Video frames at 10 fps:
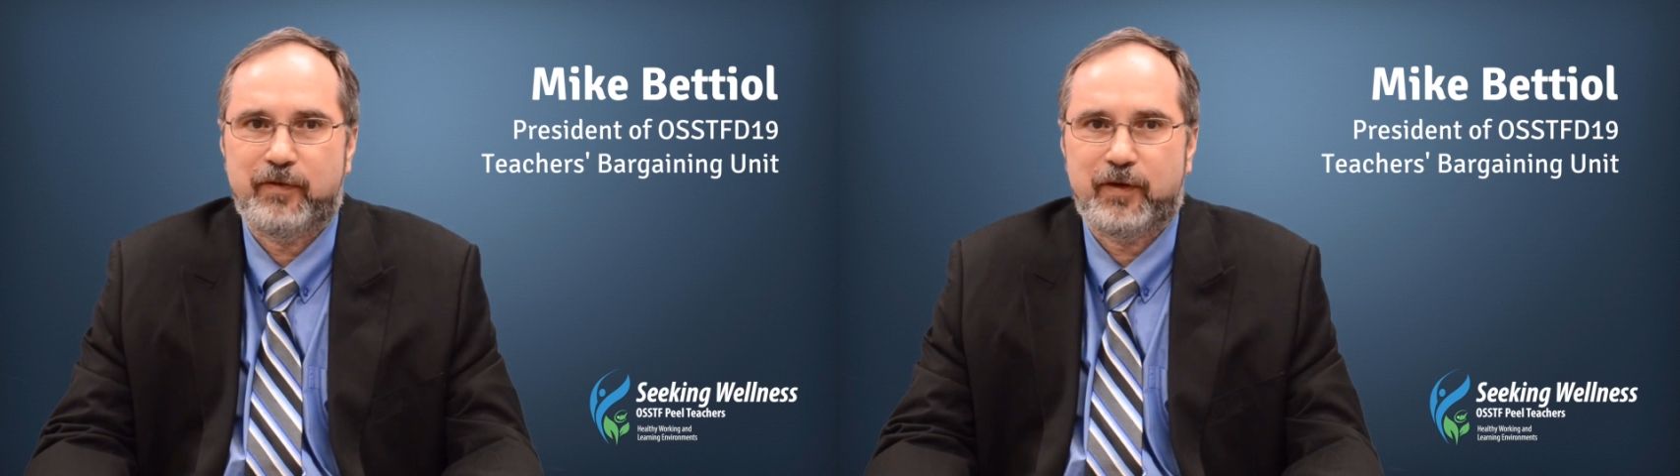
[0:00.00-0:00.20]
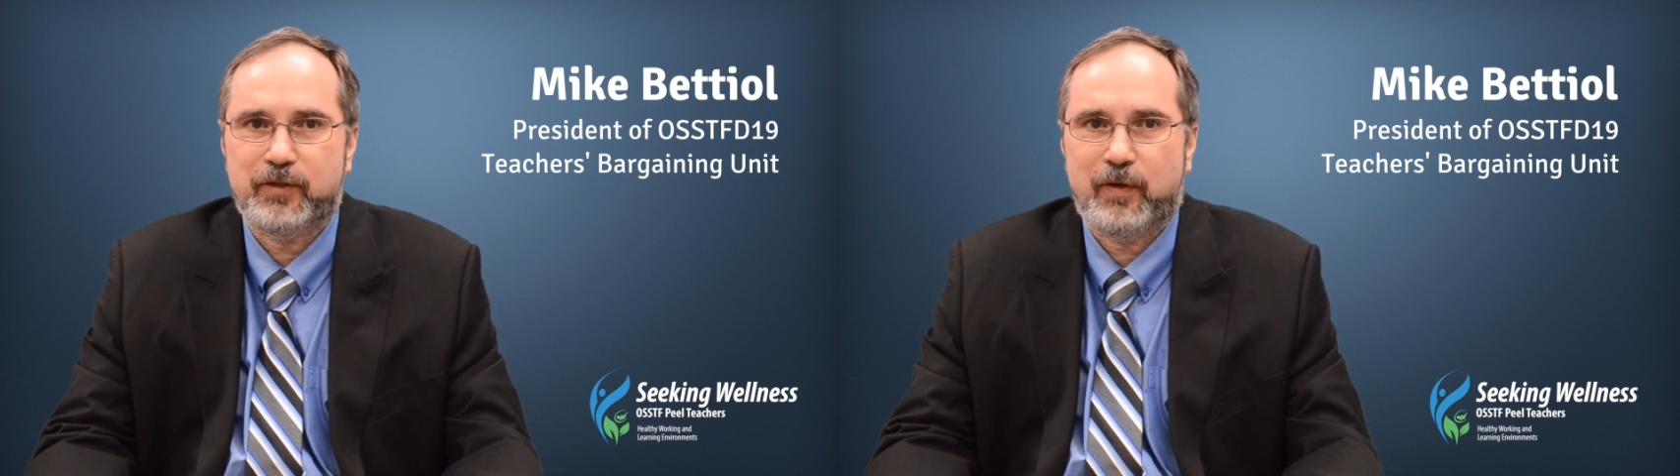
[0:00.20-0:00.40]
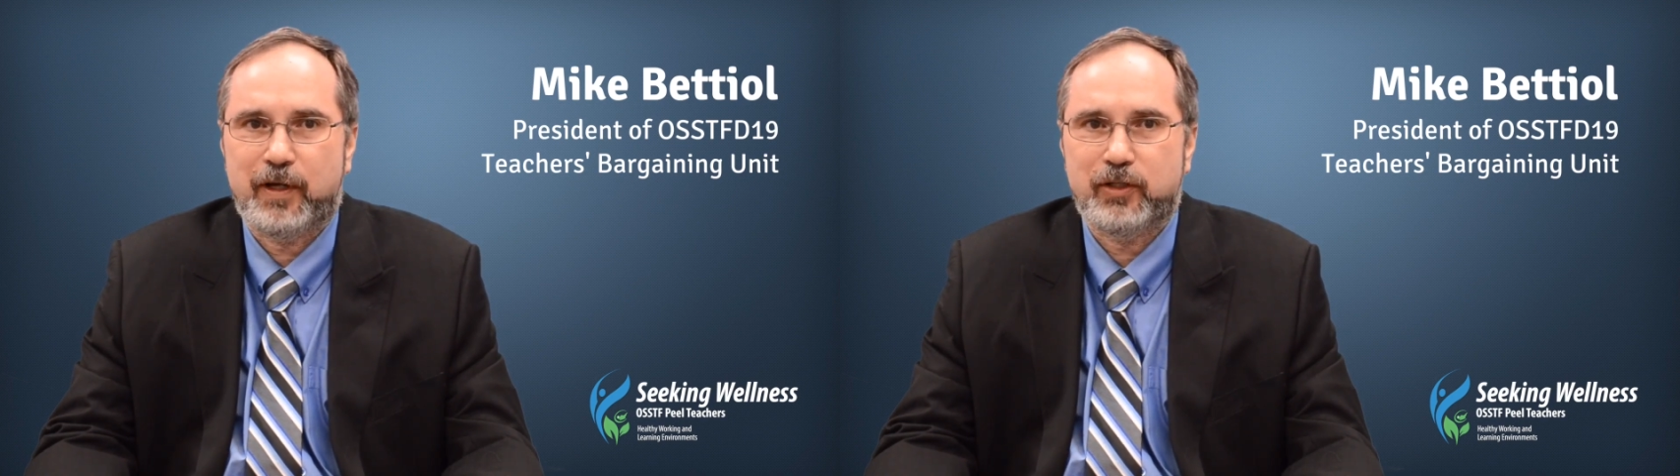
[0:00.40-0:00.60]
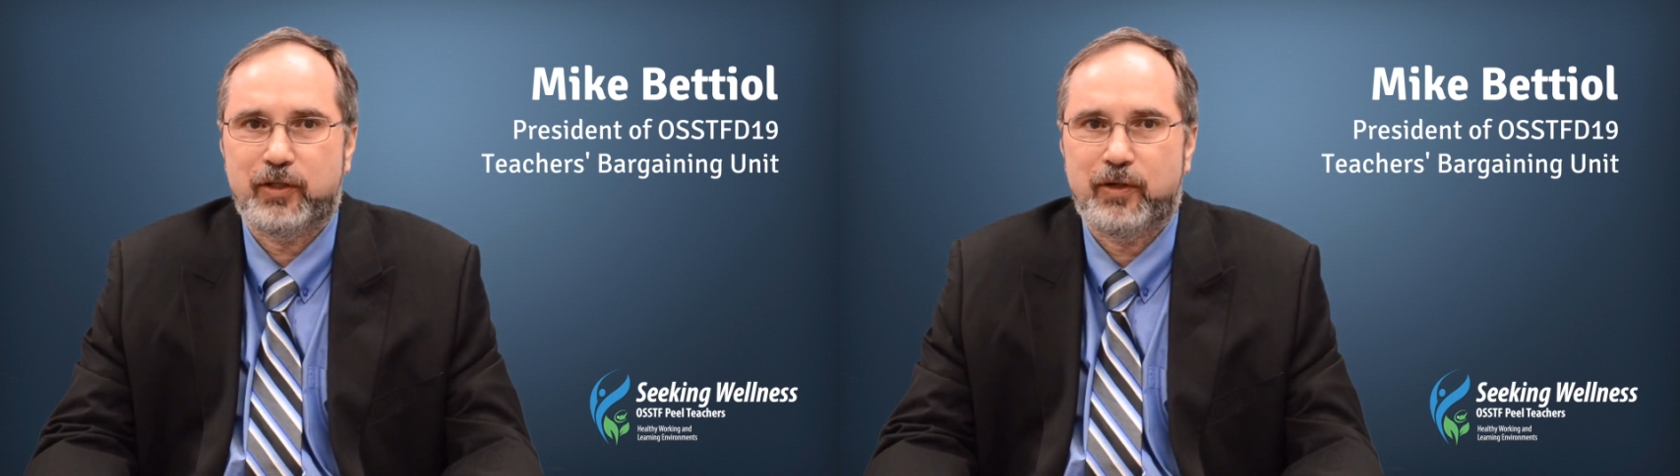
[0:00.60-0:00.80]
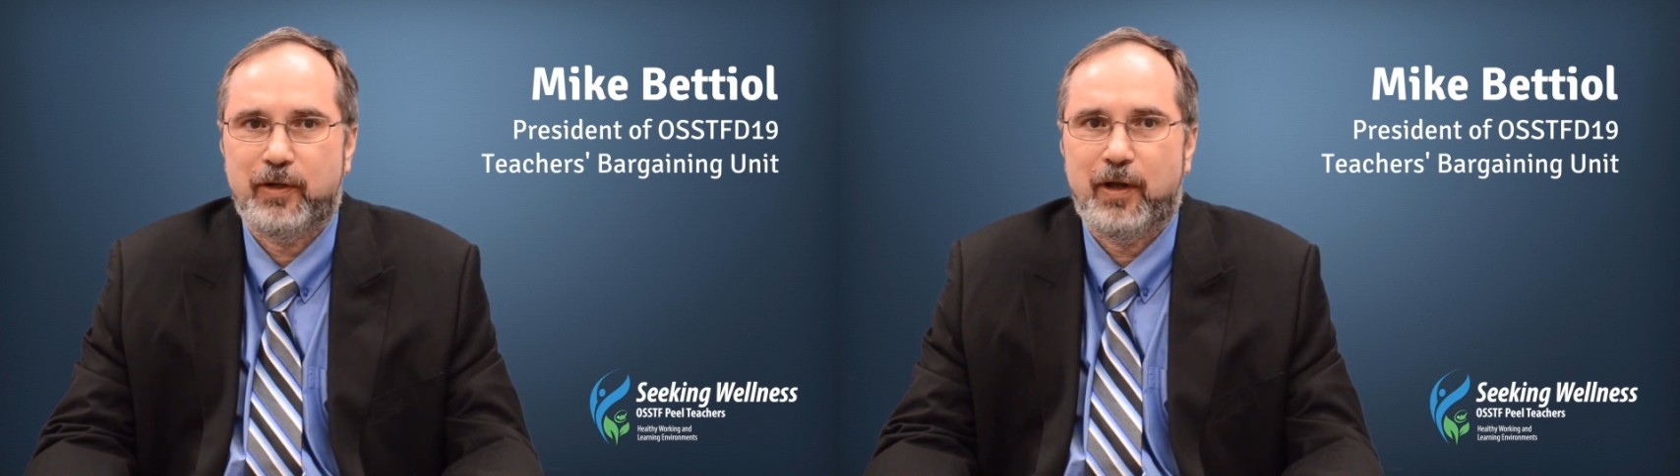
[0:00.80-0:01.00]

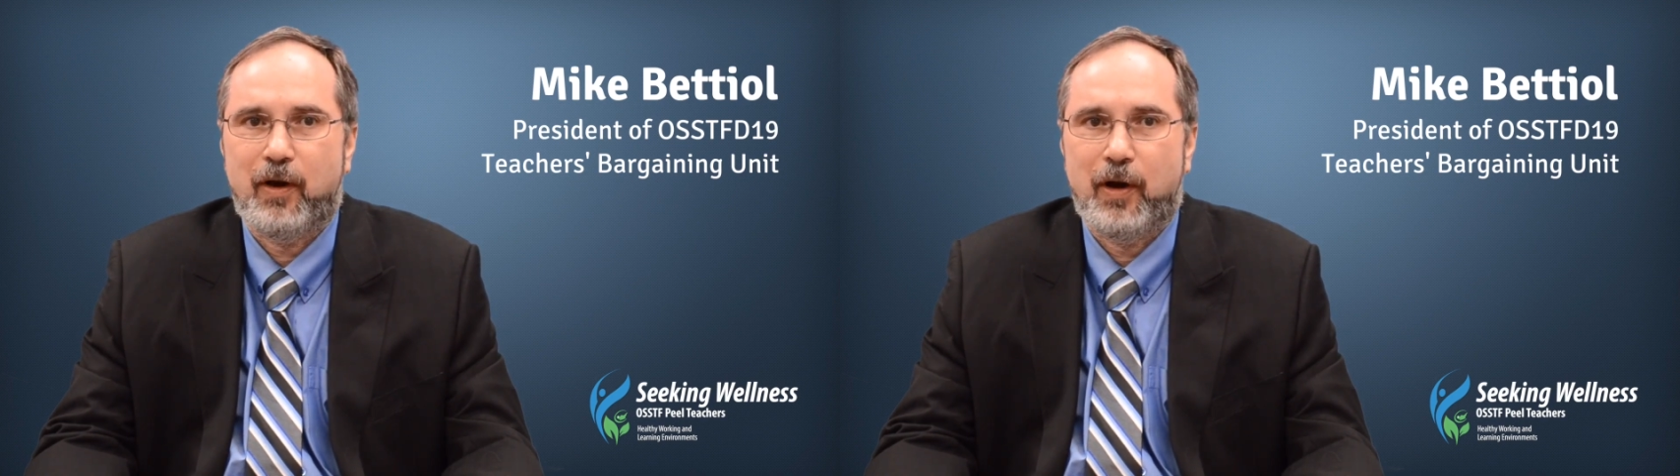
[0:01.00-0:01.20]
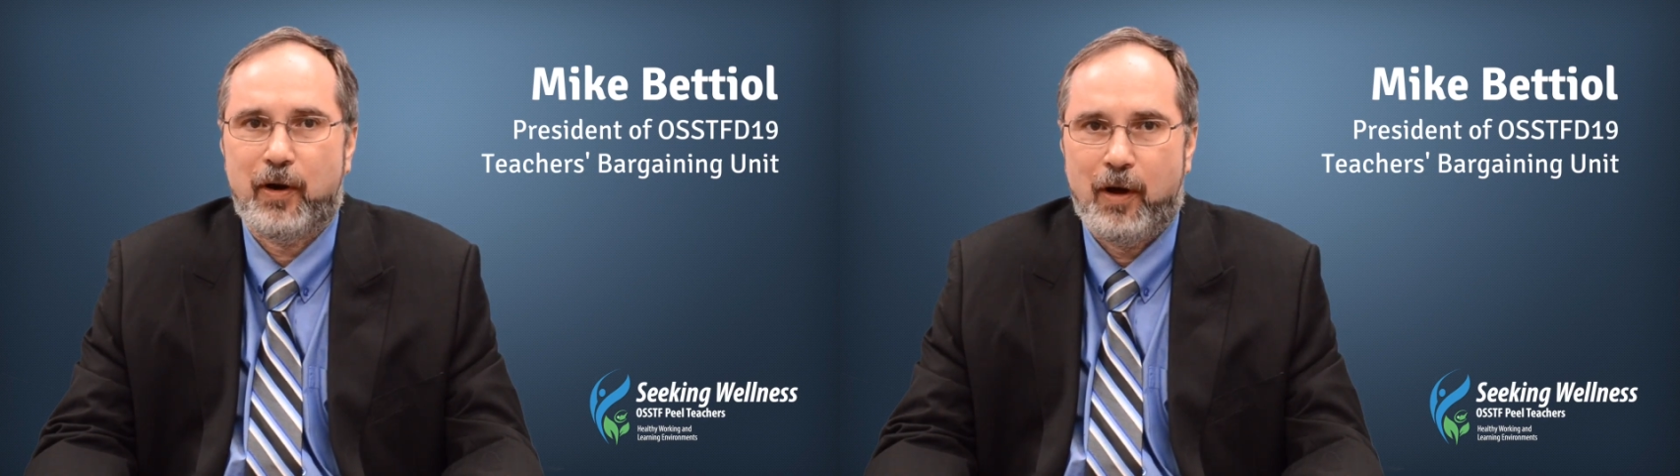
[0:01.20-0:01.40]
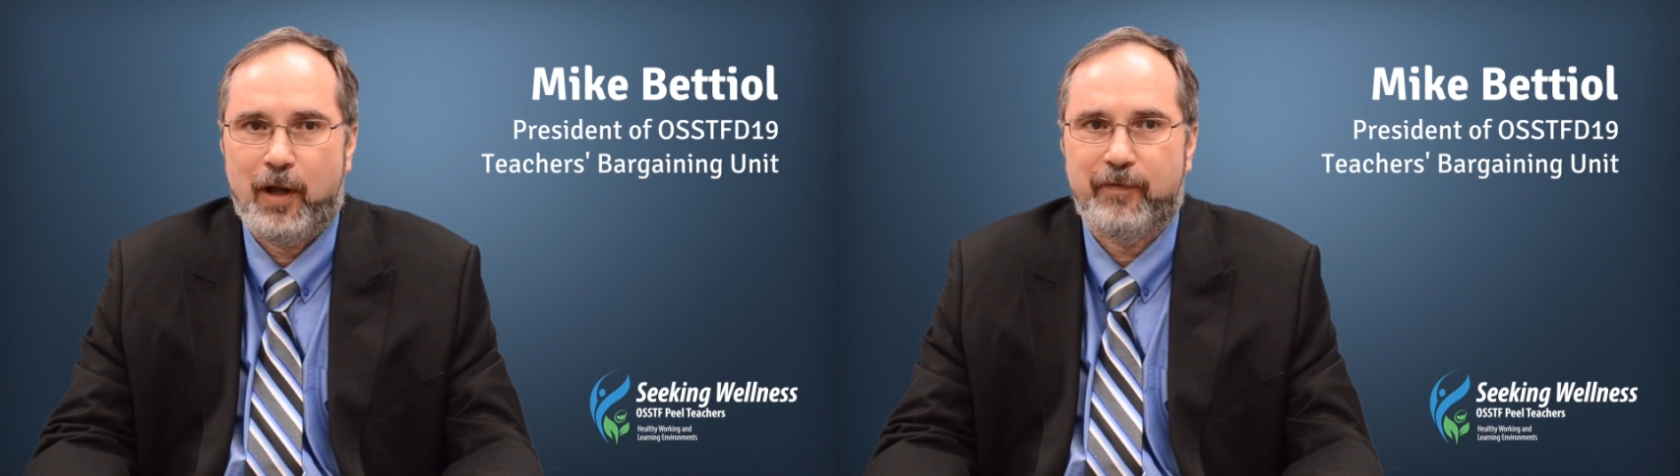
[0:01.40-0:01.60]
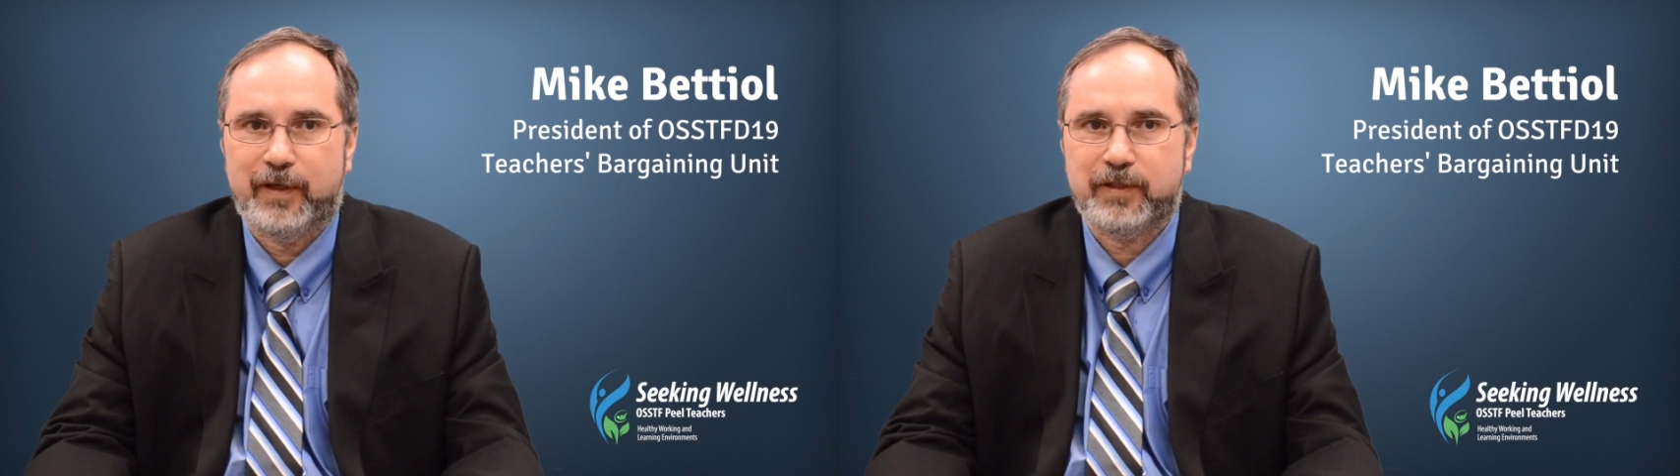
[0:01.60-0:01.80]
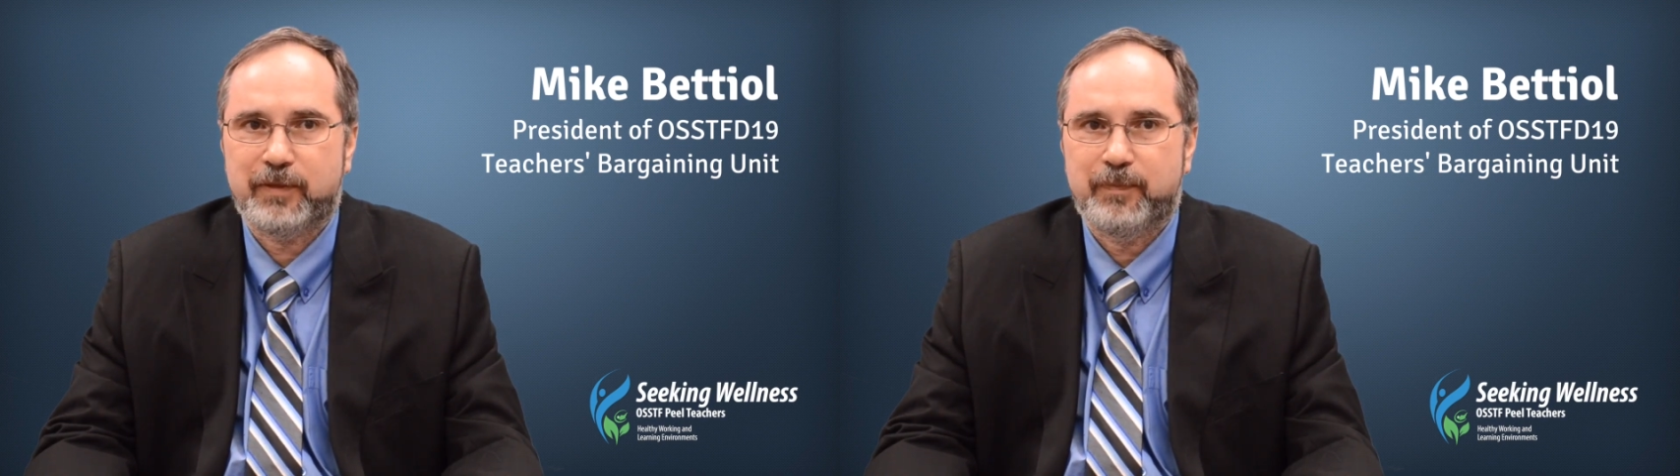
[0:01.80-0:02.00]
frustration on all of
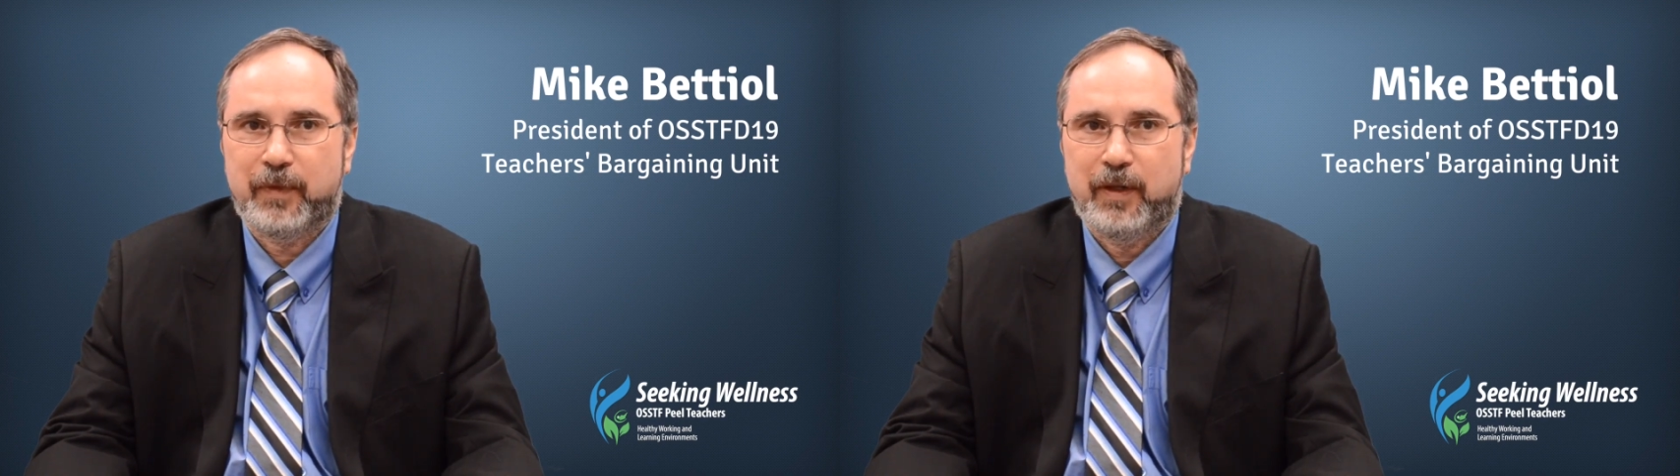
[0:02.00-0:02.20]
us.